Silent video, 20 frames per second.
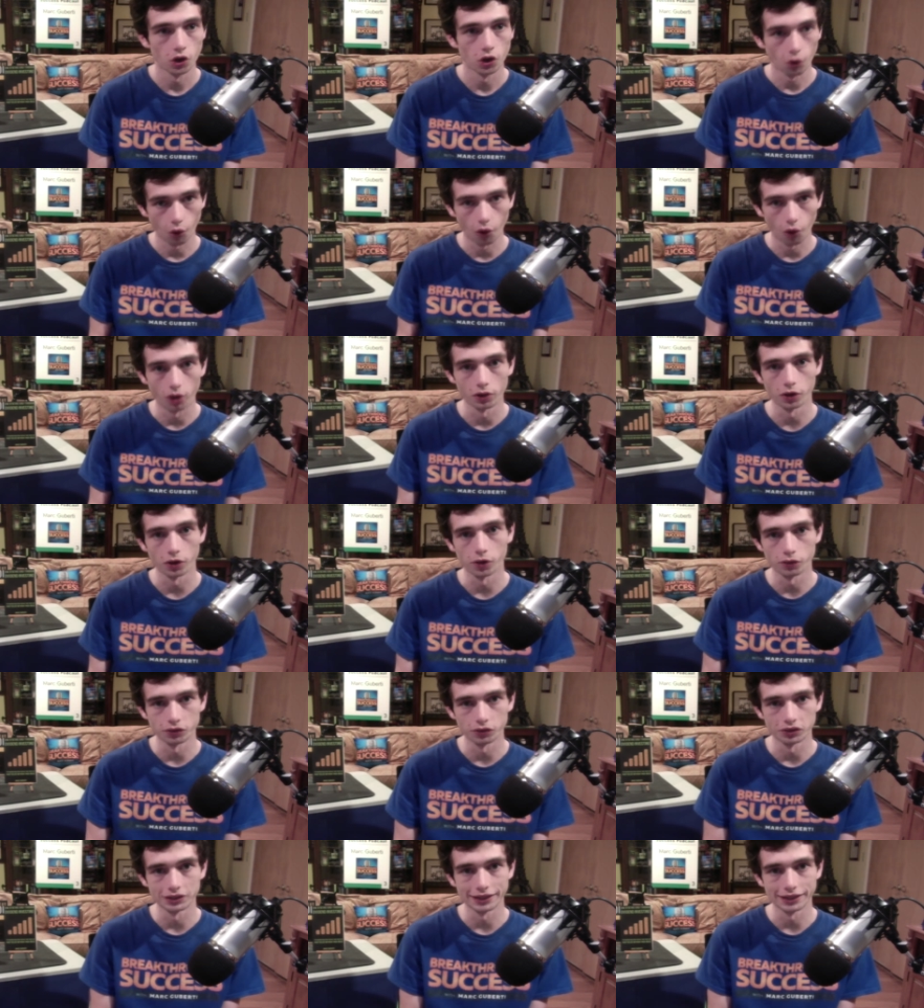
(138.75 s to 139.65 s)
all
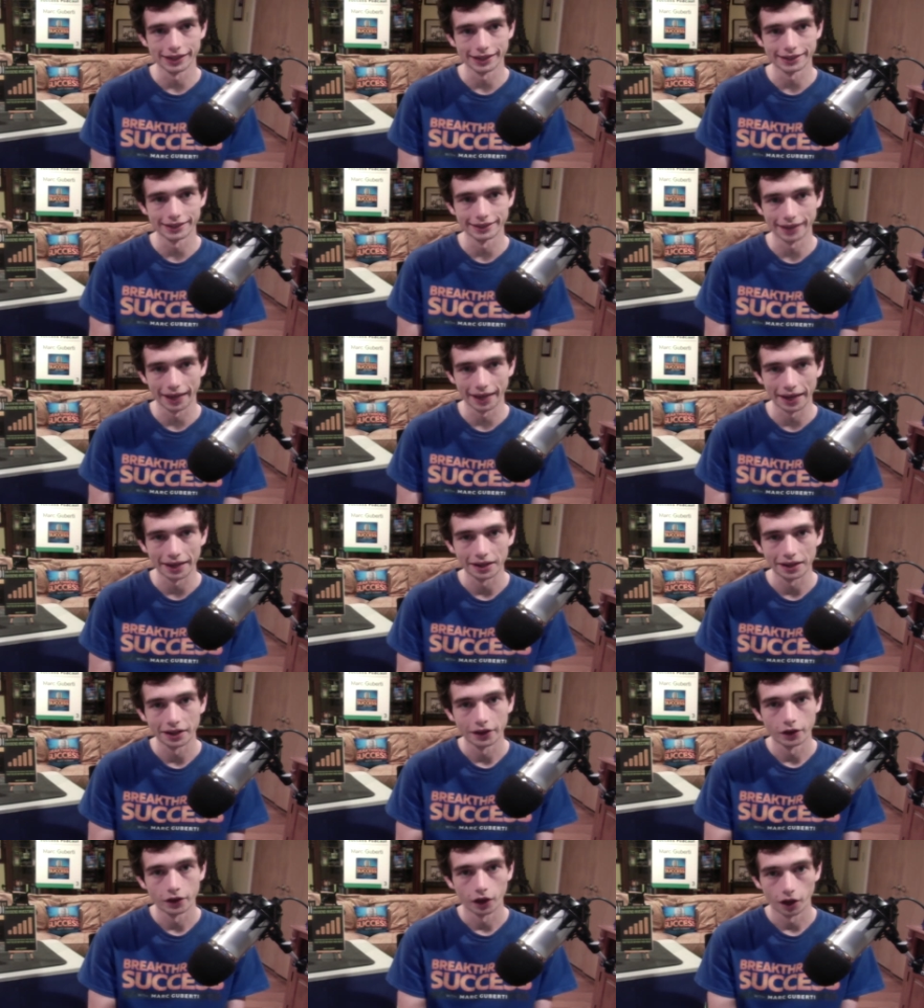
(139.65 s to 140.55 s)
over again that
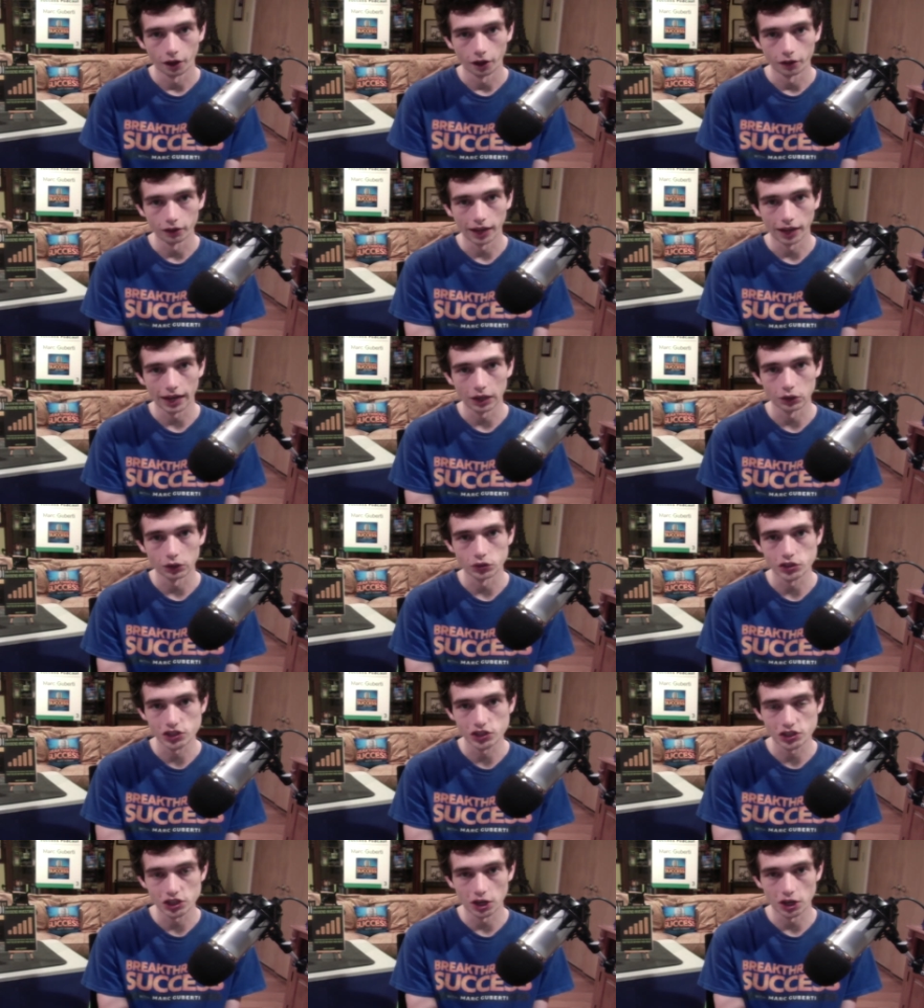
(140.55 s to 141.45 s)
allowed
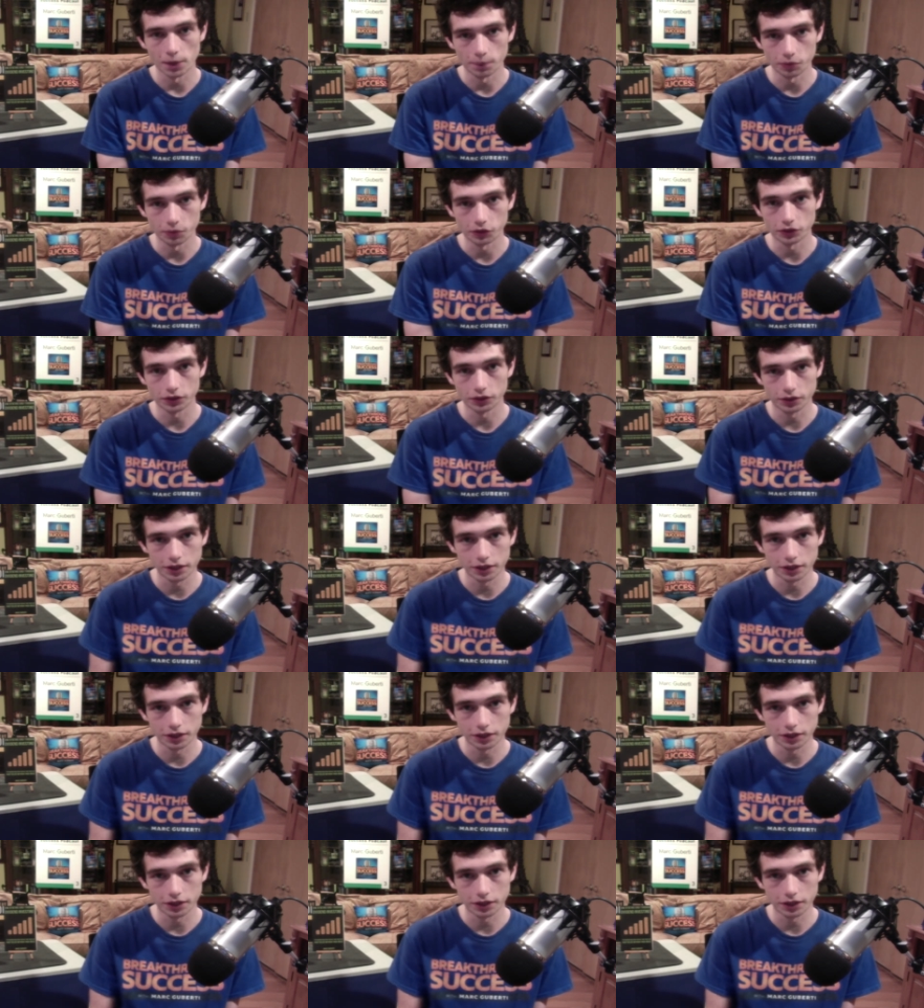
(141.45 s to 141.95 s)
some